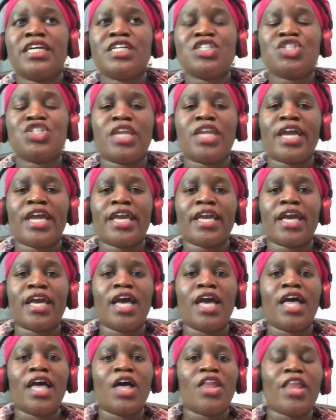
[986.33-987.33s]
So like
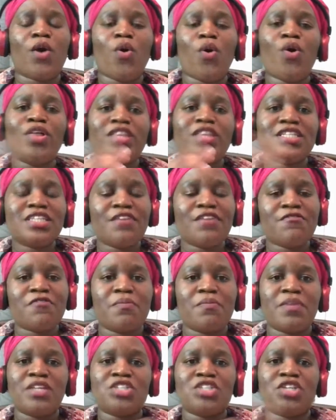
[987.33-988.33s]
all this
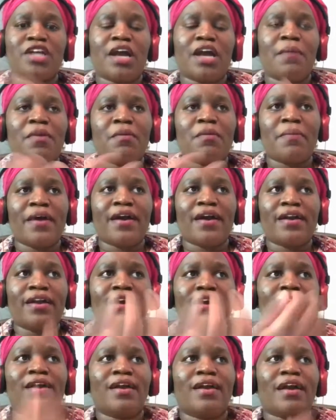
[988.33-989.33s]
information coming
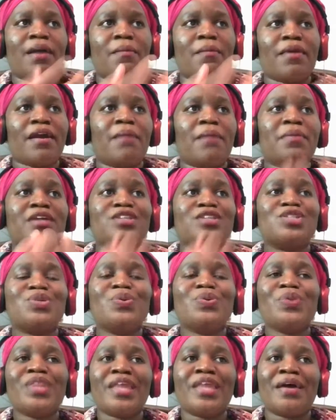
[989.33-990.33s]

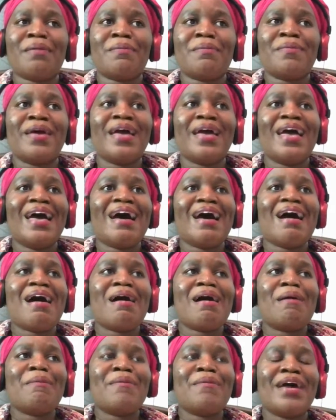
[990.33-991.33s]
to them,
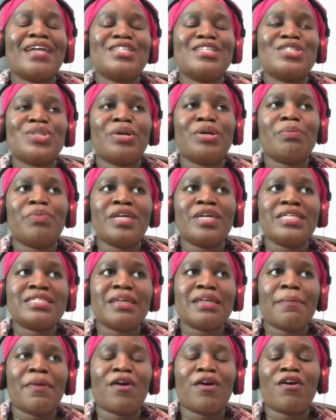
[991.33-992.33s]
and so it brings
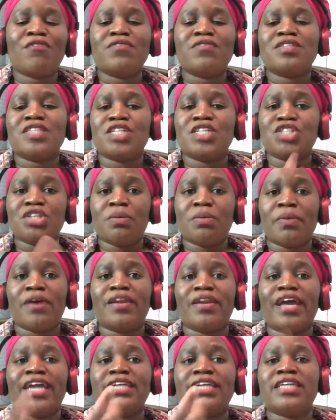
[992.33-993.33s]
up a conversation
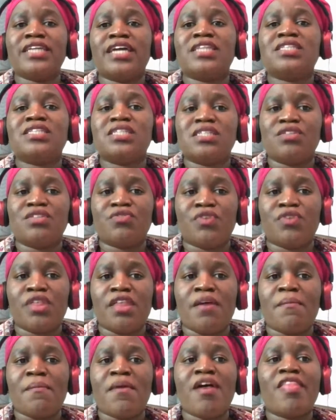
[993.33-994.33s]
about identity
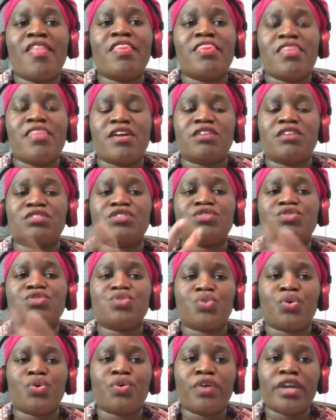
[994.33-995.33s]
for them, their
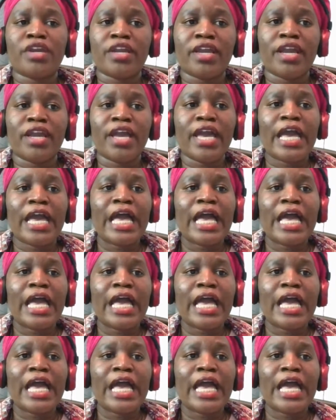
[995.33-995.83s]
story.